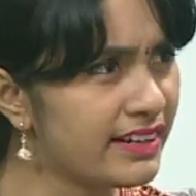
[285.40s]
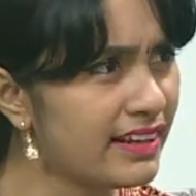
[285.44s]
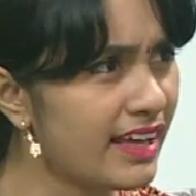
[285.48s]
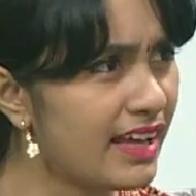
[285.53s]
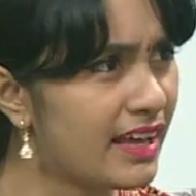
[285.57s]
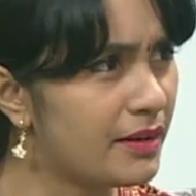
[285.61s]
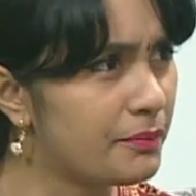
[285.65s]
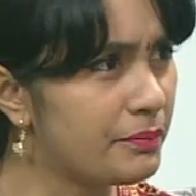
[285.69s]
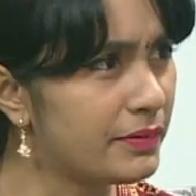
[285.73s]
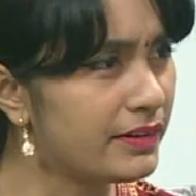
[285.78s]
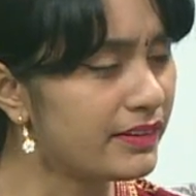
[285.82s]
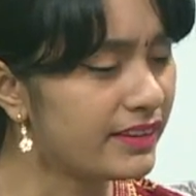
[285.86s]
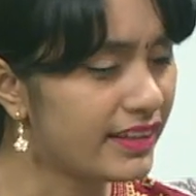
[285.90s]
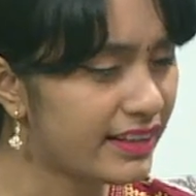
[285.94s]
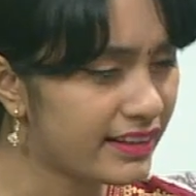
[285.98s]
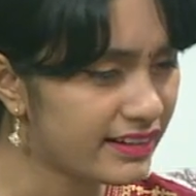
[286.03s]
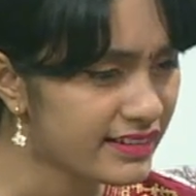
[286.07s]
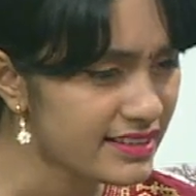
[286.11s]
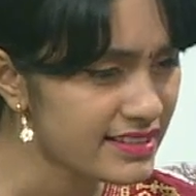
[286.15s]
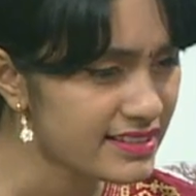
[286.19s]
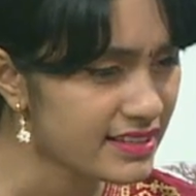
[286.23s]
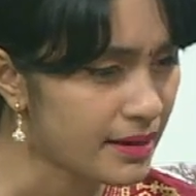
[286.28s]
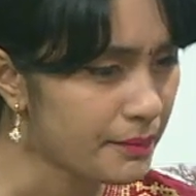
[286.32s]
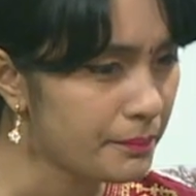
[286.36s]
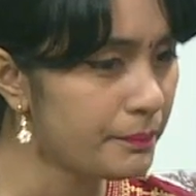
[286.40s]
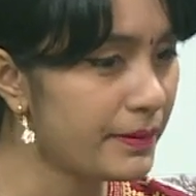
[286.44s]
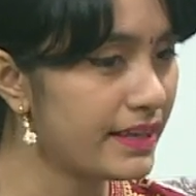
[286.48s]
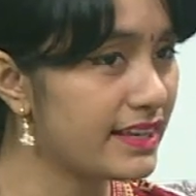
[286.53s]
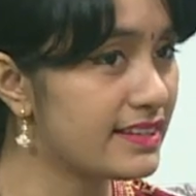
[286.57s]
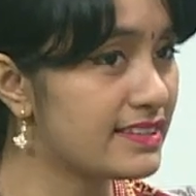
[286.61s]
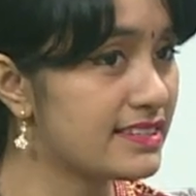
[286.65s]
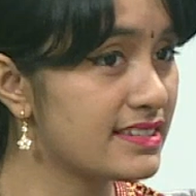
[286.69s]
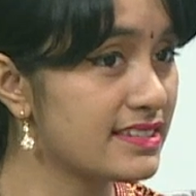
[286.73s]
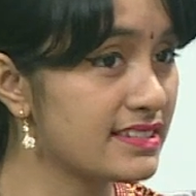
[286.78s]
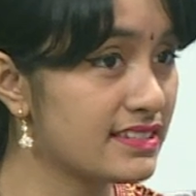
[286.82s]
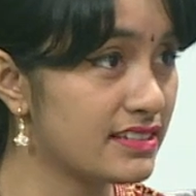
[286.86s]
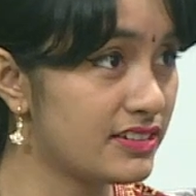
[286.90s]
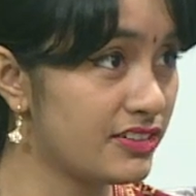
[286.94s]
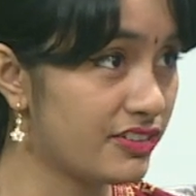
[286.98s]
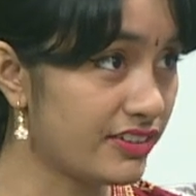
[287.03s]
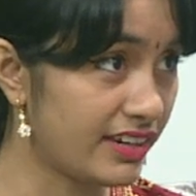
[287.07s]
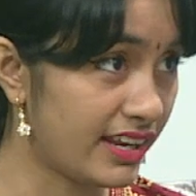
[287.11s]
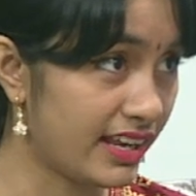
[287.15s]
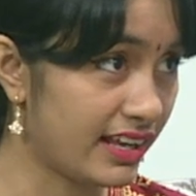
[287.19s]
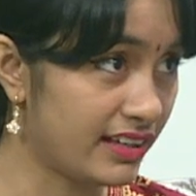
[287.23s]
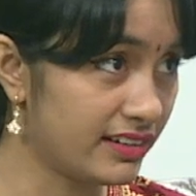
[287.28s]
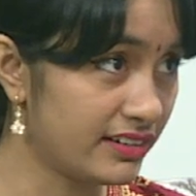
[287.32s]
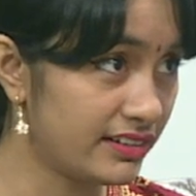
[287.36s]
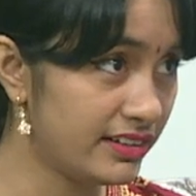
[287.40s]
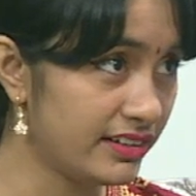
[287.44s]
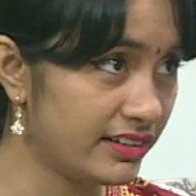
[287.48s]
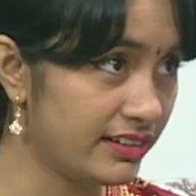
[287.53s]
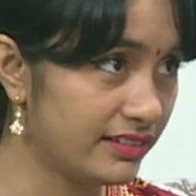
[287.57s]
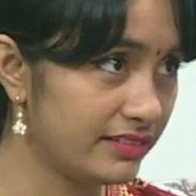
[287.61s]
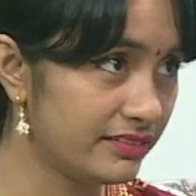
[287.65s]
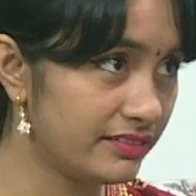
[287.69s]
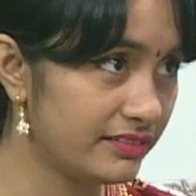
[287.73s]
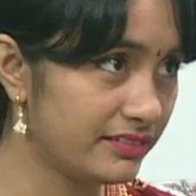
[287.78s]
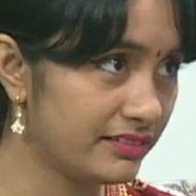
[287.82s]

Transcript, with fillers: happen. There is some basis in reality.